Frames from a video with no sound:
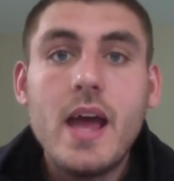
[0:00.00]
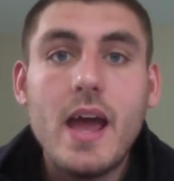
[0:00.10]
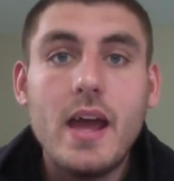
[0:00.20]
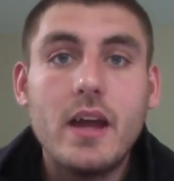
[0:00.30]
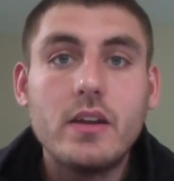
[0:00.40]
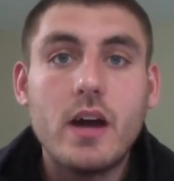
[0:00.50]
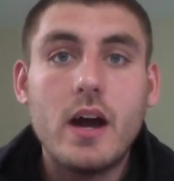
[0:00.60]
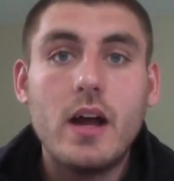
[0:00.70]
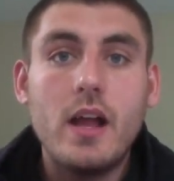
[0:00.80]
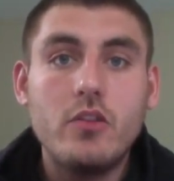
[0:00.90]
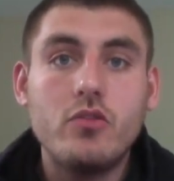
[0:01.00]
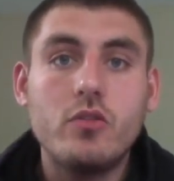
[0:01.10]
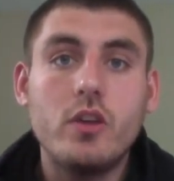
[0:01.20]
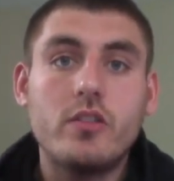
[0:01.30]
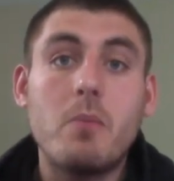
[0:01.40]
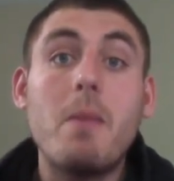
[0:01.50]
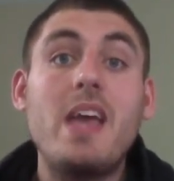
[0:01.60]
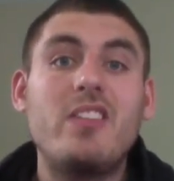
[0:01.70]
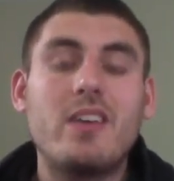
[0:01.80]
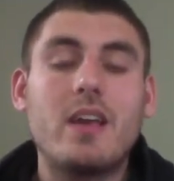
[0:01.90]
And it's
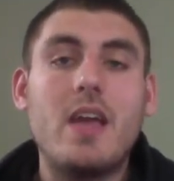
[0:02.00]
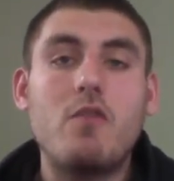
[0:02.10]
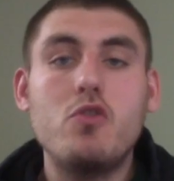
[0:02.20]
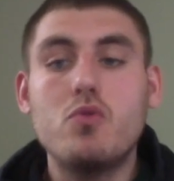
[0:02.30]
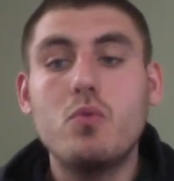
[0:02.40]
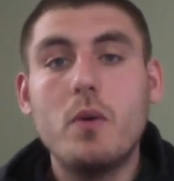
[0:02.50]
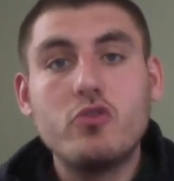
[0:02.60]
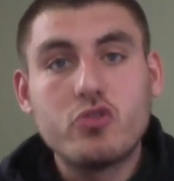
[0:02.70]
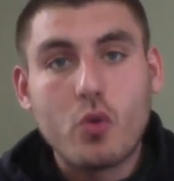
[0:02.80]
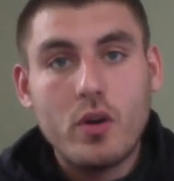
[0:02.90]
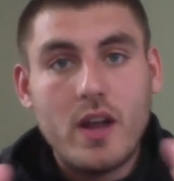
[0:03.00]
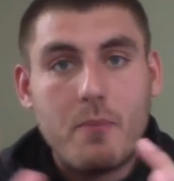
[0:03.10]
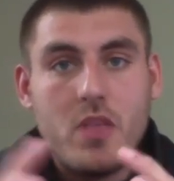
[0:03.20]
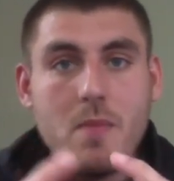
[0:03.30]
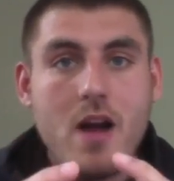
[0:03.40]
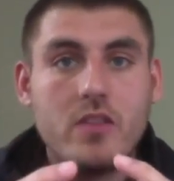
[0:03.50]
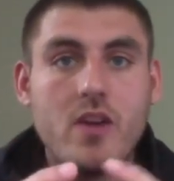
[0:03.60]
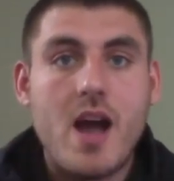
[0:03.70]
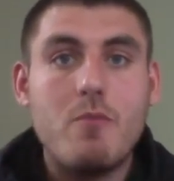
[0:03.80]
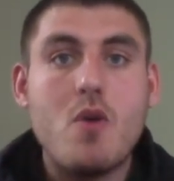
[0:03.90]
amazing if you shorten up the amount of
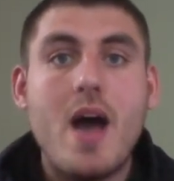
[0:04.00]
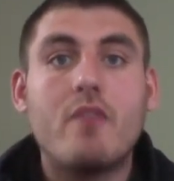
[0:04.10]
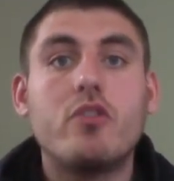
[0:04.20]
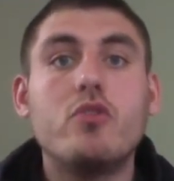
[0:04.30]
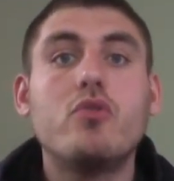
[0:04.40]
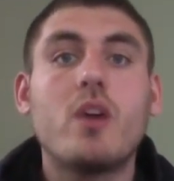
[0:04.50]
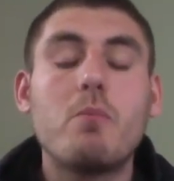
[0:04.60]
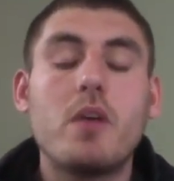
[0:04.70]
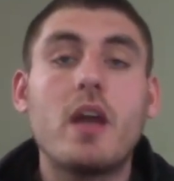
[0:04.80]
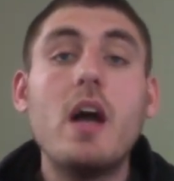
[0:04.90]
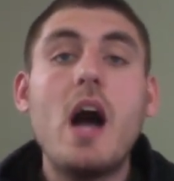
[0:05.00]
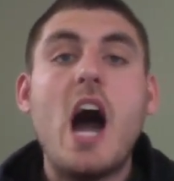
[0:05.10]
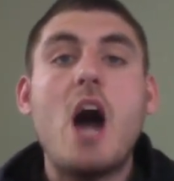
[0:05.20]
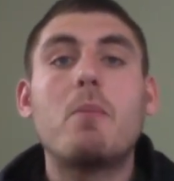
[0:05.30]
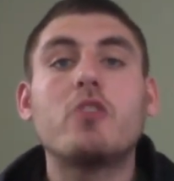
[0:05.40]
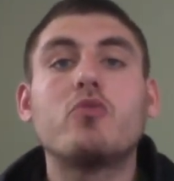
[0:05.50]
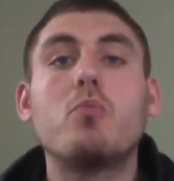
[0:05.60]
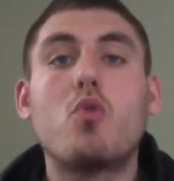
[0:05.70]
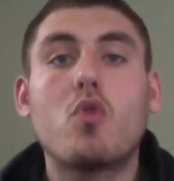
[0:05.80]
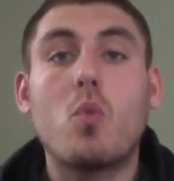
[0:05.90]
time you have to do something, how much
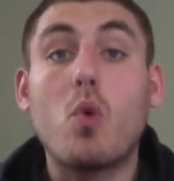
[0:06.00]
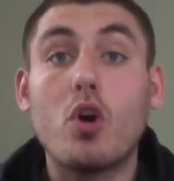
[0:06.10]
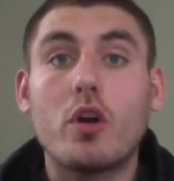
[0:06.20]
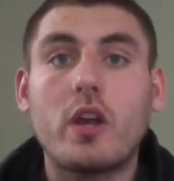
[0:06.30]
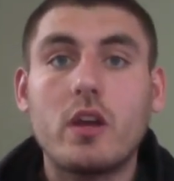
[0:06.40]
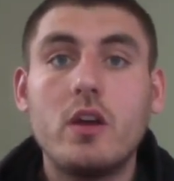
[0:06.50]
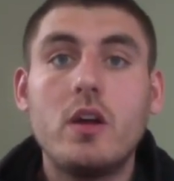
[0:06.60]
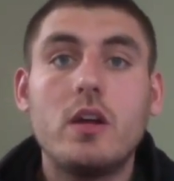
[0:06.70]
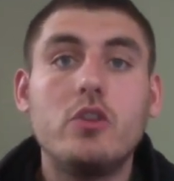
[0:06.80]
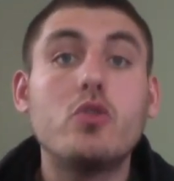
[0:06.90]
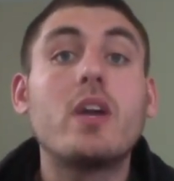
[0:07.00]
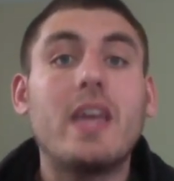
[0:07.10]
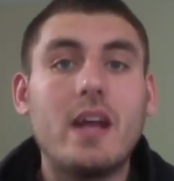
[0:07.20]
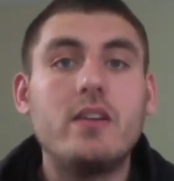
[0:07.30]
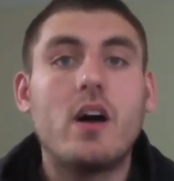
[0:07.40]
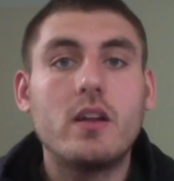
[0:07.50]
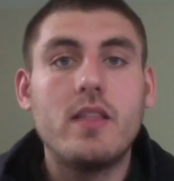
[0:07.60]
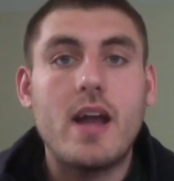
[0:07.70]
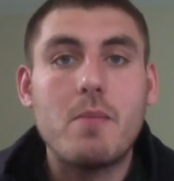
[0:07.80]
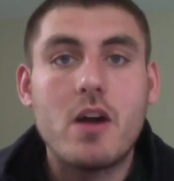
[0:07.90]
more work you can get done in
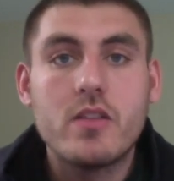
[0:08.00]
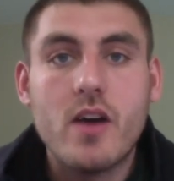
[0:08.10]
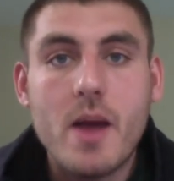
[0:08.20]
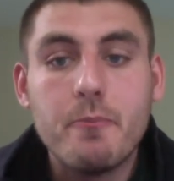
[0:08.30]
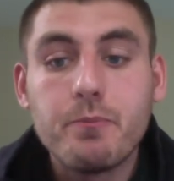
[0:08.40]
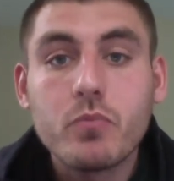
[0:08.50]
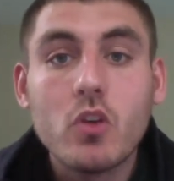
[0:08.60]
that amount of time.